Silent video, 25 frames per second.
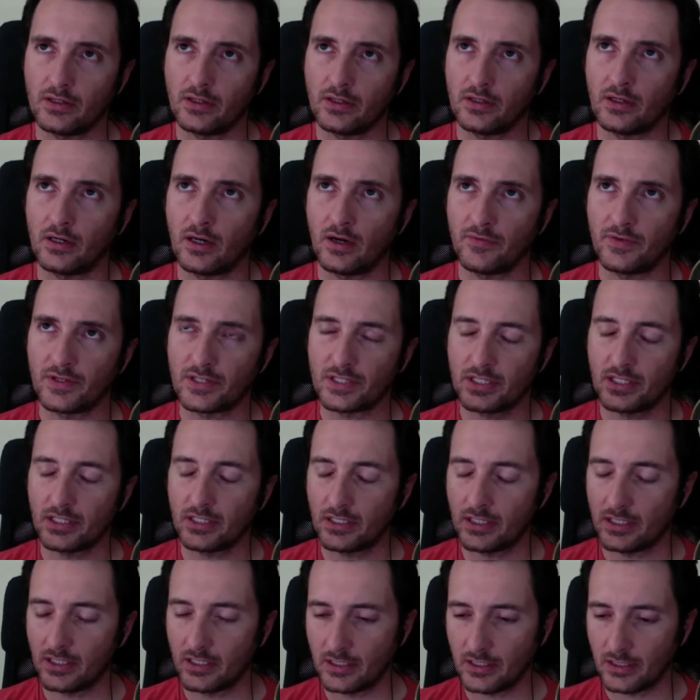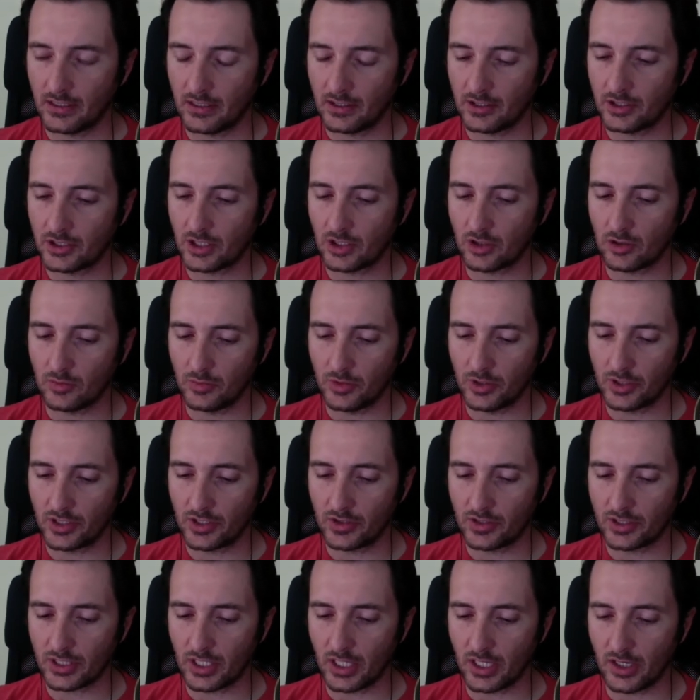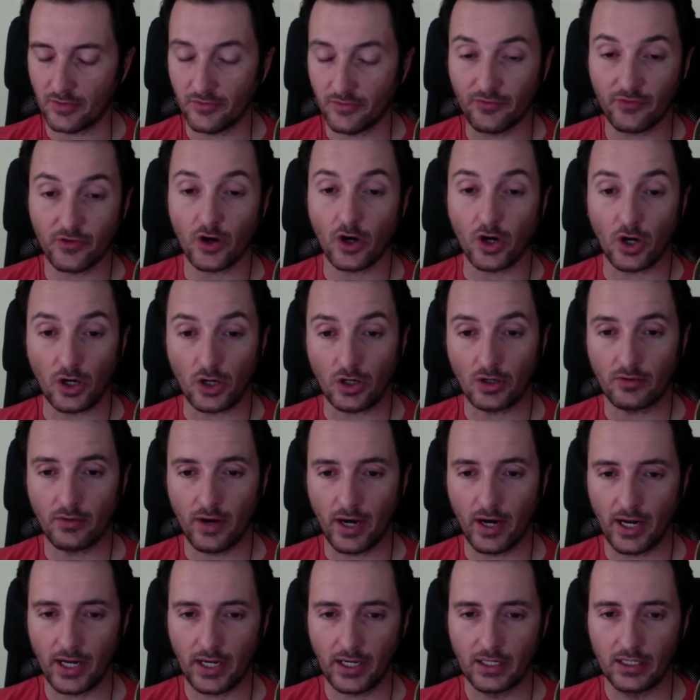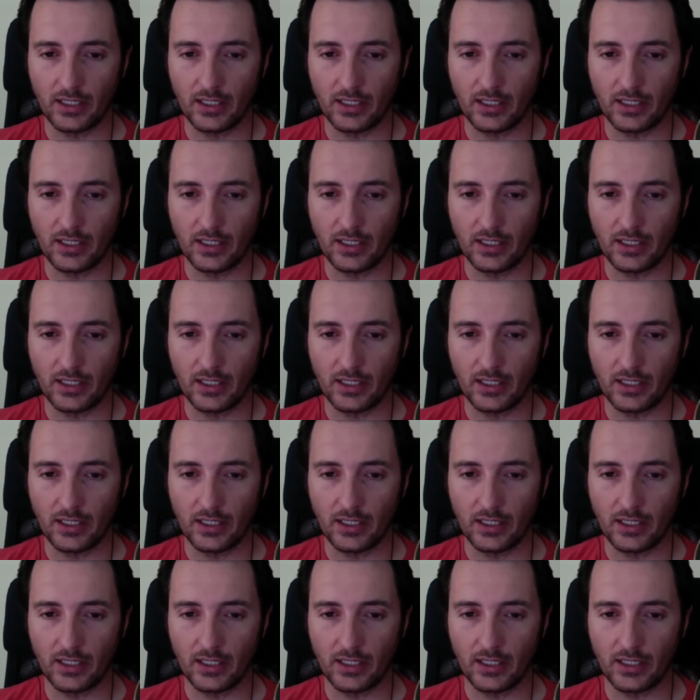obviously in Jungle Book, there's a lot of fur, right?